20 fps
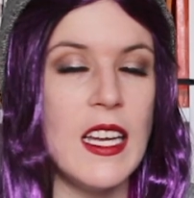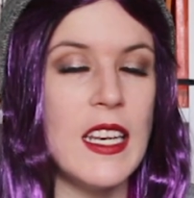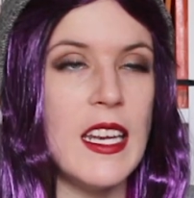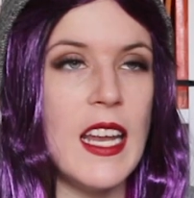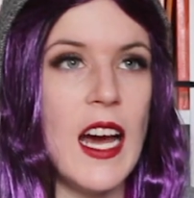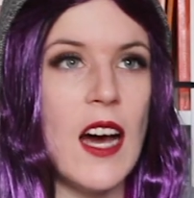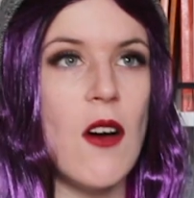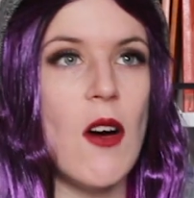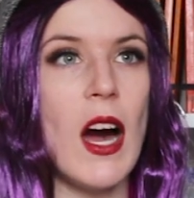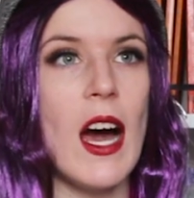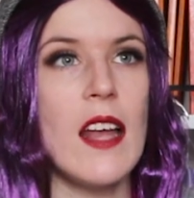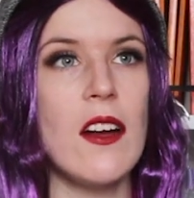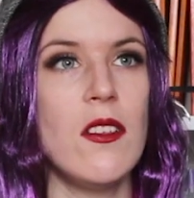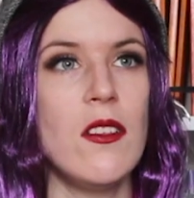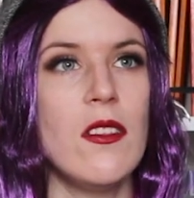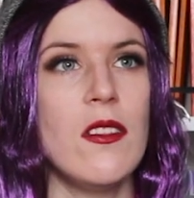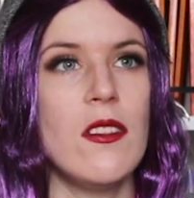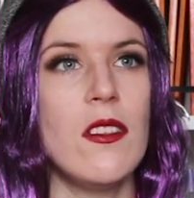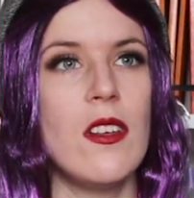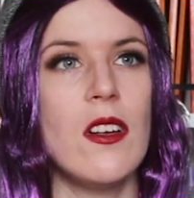Now, I
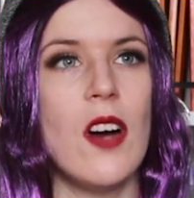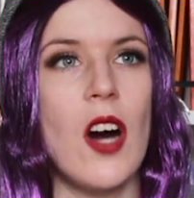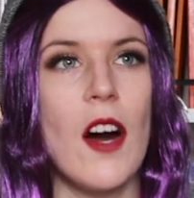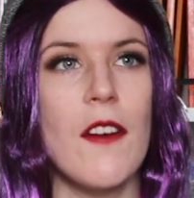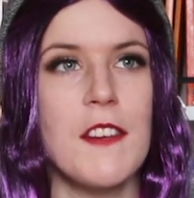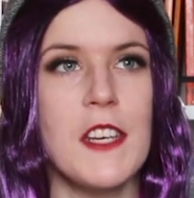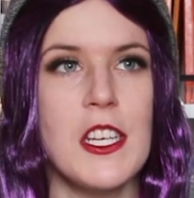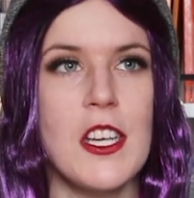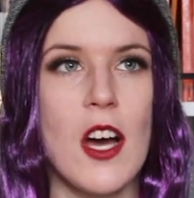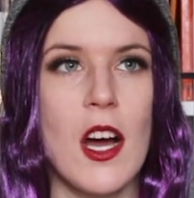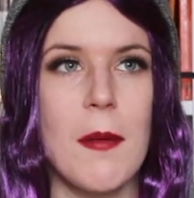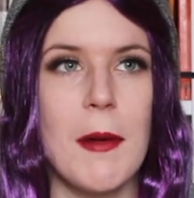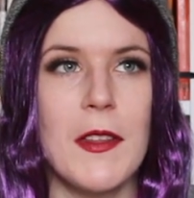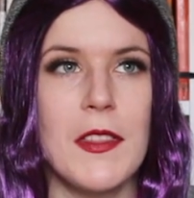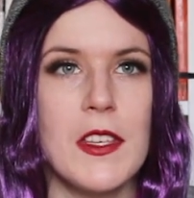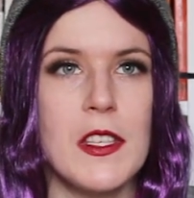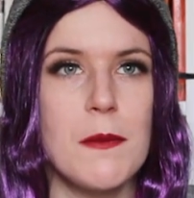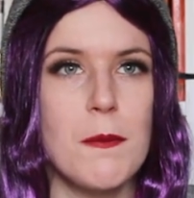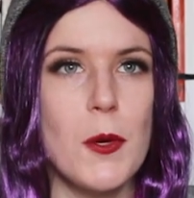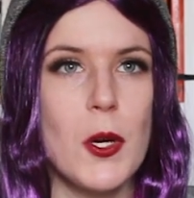don't often talk
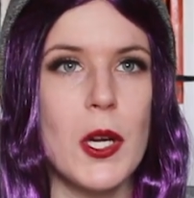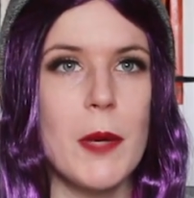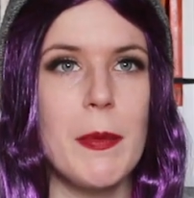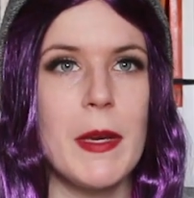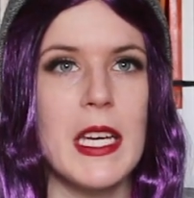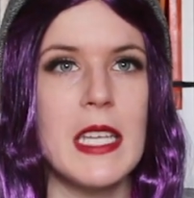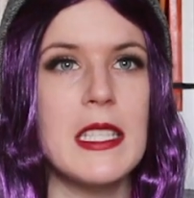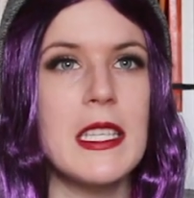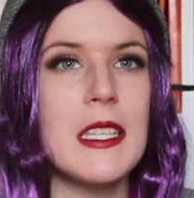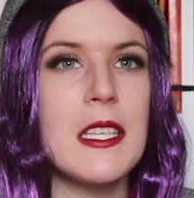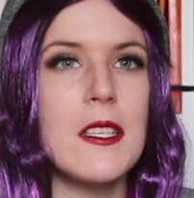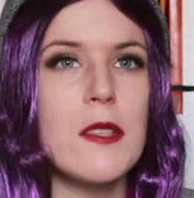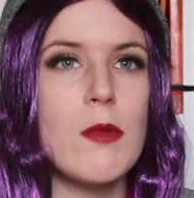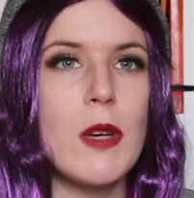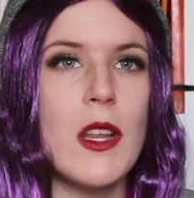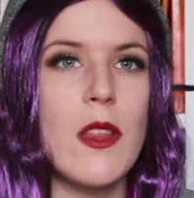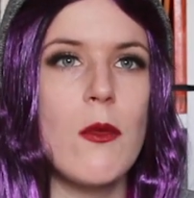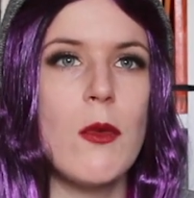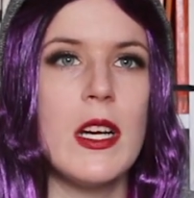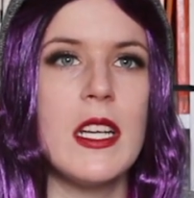about this book because this is
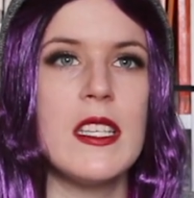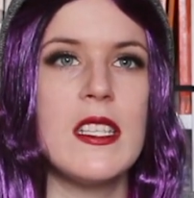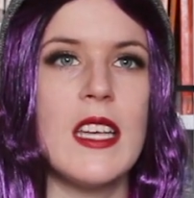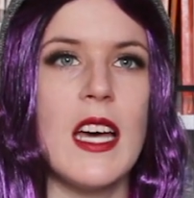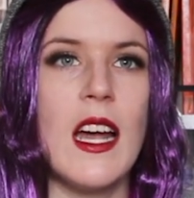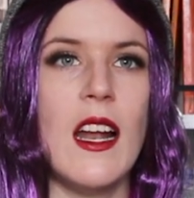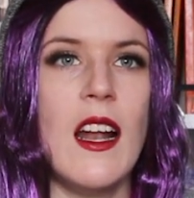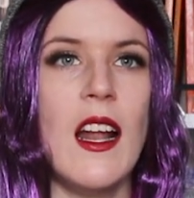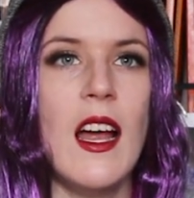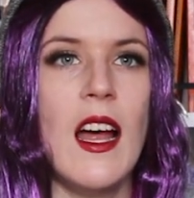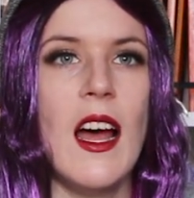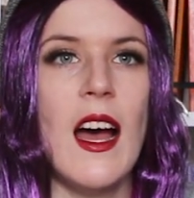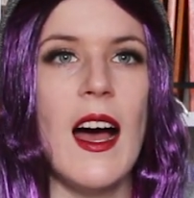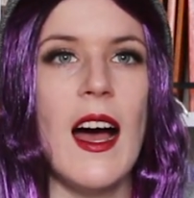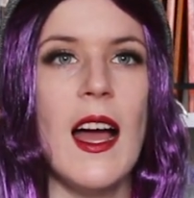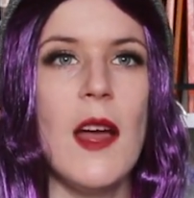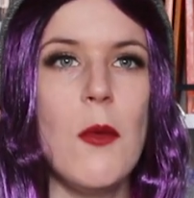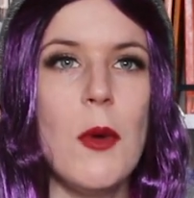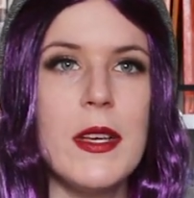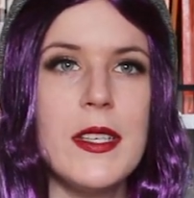one of the ones that
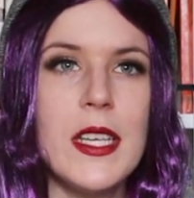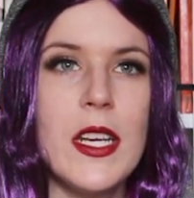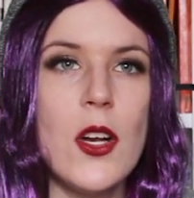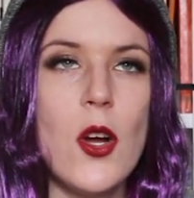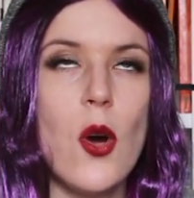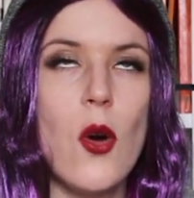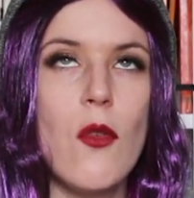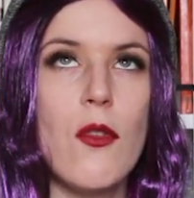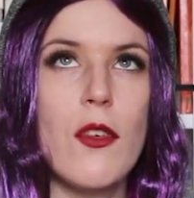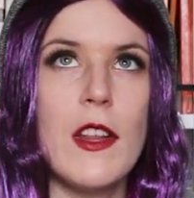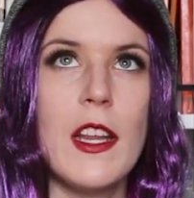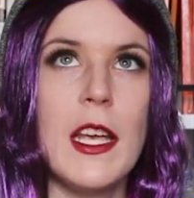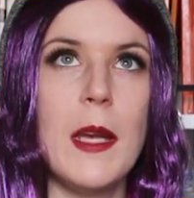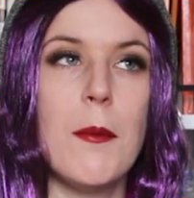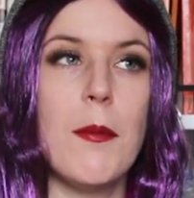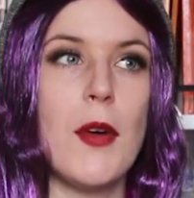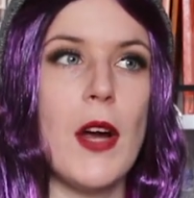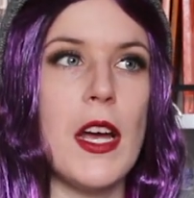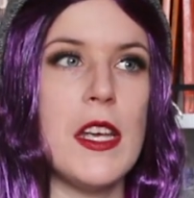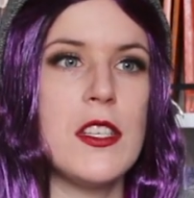I wasn't overly
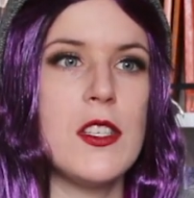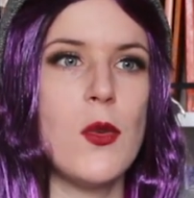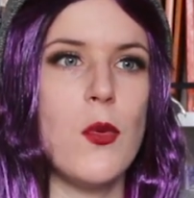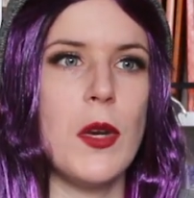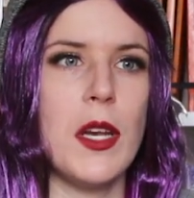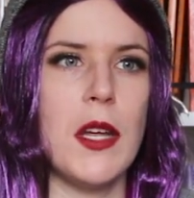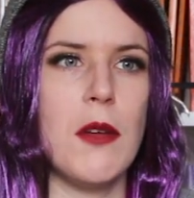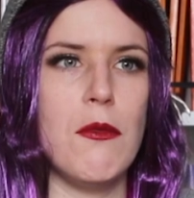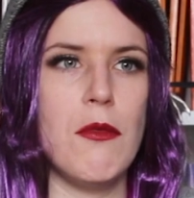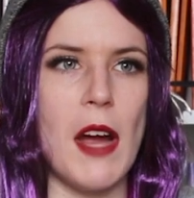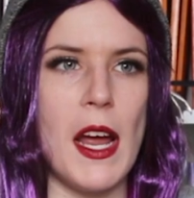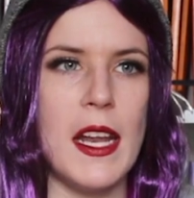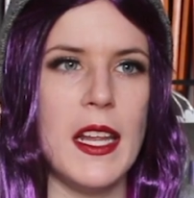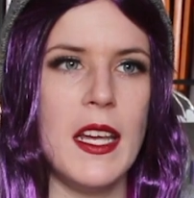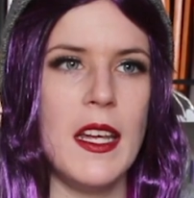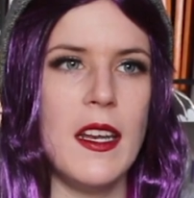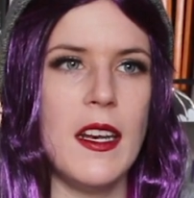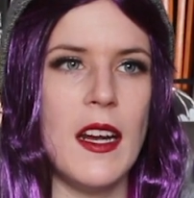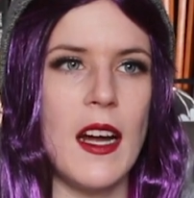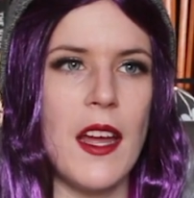impressed when I read it.